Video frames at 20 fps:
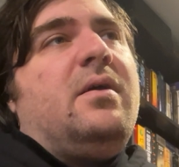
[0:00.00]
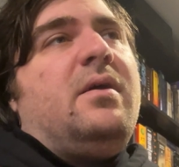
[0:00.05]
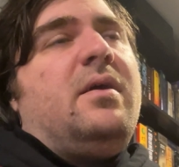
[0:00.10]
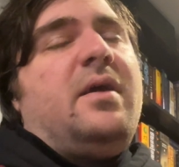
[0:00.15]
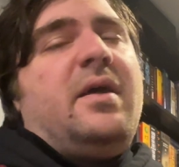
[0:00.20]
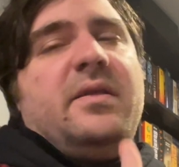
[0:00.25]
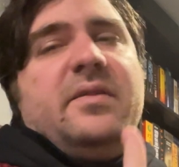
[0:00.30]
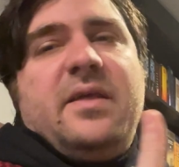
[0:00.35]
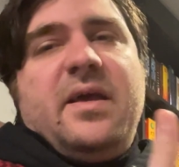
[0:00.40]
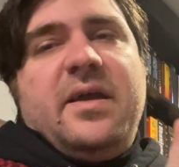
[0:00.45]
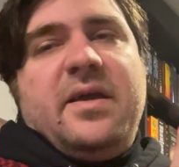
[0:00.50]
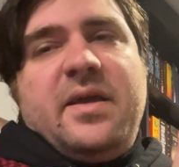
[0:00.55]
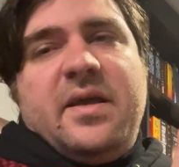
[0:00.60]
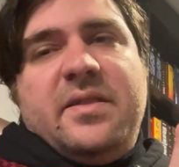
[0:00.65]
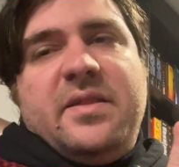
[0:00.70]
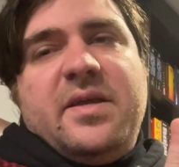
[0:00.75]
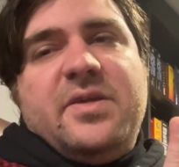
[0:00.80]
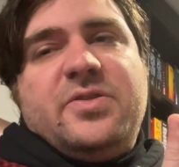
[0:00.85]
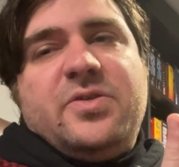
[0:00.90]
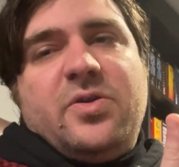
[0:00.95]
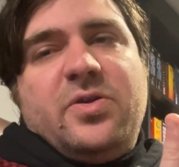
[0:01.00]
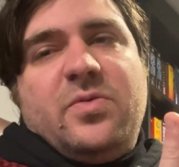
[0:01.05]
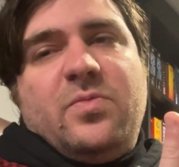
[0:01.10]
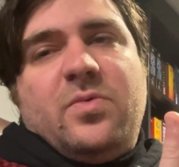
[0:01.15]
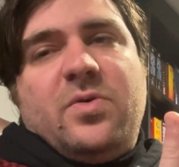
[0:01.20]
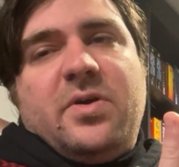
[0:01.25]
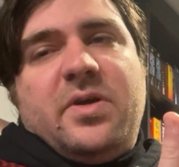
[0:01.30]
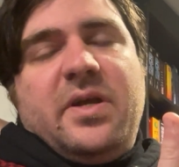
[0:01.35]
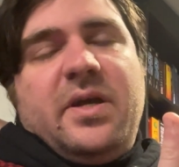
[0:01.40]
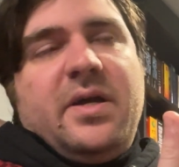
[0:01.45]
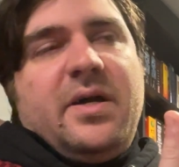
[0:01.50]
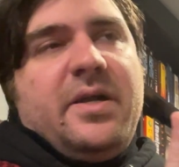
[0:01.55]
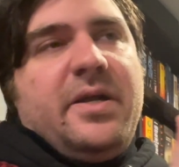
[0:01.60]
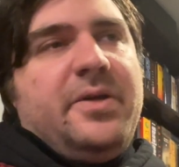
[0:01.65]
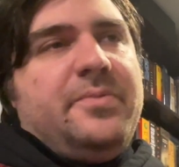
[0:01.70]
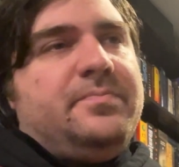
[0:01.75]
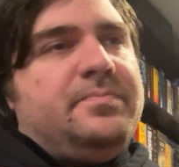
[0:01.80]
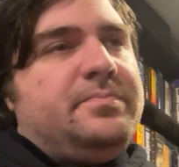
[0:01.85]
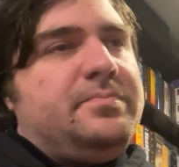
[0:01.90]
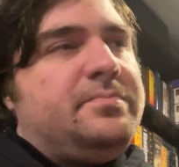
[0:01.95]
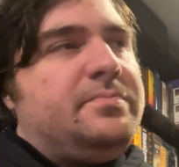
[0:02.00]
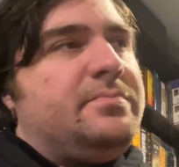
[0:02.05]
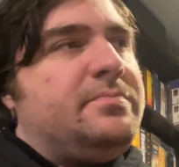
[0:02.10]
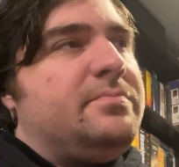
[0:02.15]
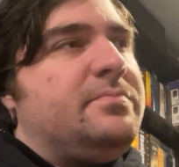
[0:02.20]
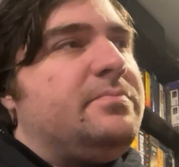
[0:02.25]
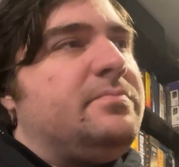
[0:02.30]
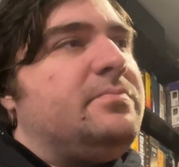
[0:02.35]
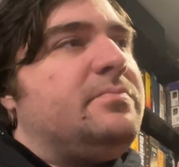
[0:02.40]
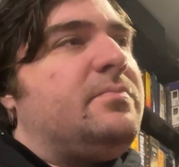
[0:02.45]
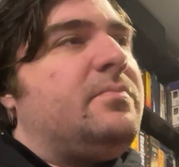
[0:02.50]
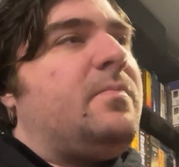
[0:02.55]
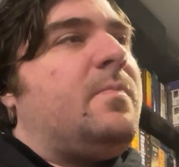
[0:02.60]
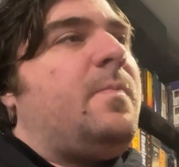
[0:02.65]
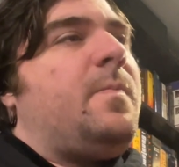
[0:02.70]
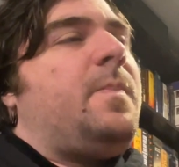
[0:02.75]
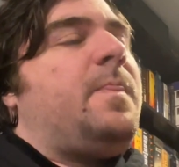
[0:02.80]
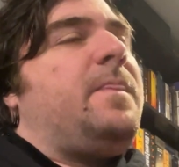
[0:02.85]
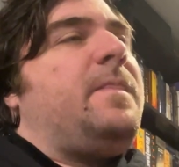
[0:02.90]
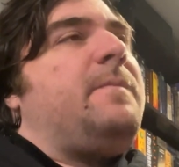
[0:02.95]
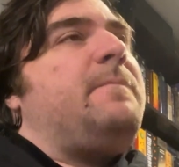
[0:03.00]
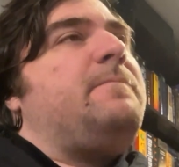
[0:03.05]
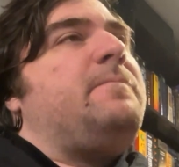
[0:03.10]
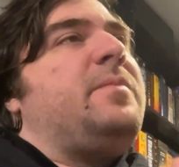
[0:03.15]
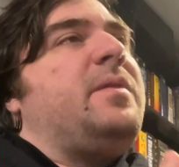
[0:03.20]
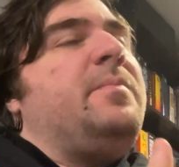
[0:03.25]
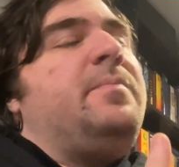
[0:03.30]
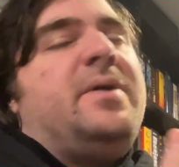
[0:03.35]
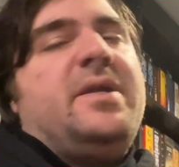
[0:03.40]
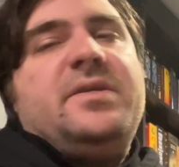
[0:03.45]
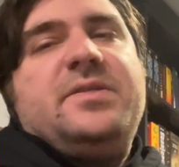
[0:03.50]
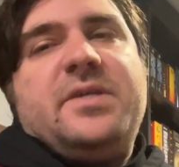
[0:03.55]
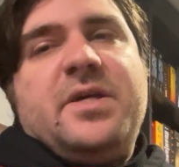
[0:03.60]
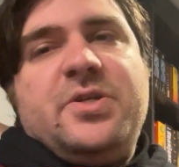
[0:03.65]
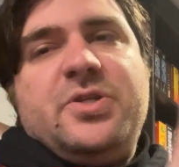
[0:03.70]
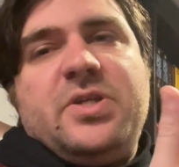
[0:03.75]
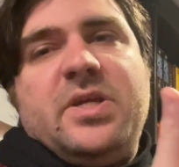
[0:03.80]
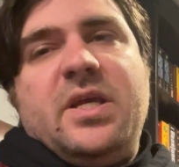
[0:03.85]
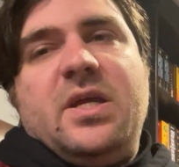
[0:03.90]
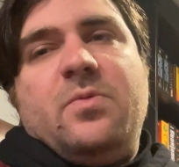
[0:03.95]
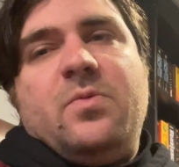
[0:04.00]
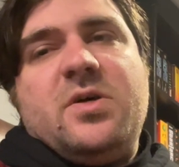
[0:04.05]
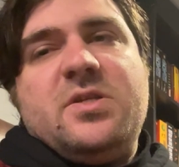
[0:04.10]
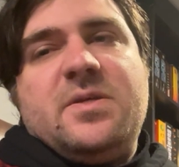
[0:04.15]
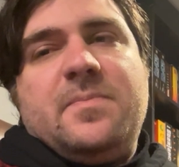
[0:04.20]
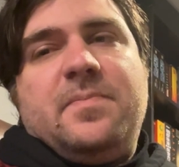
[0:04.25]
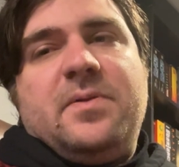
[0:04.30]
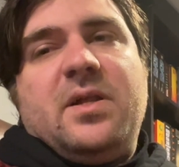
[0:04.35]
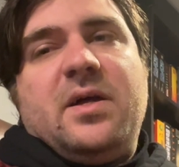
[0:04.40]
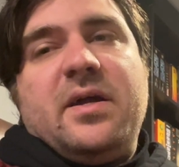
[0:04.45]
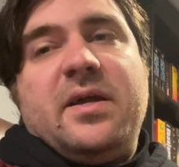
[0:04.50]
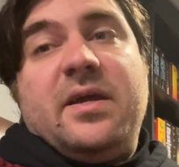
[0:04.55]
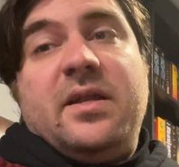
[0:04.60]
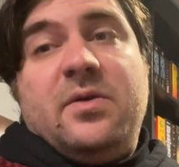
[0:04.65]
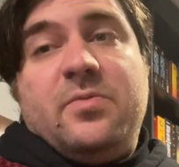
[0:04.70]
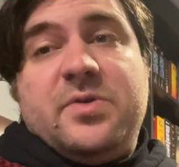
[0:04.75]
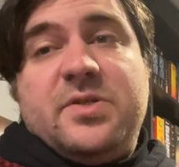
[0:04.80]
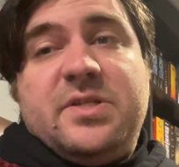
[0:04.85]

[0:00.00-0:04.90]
And they started working on it. But essentially, it was a plugin. It was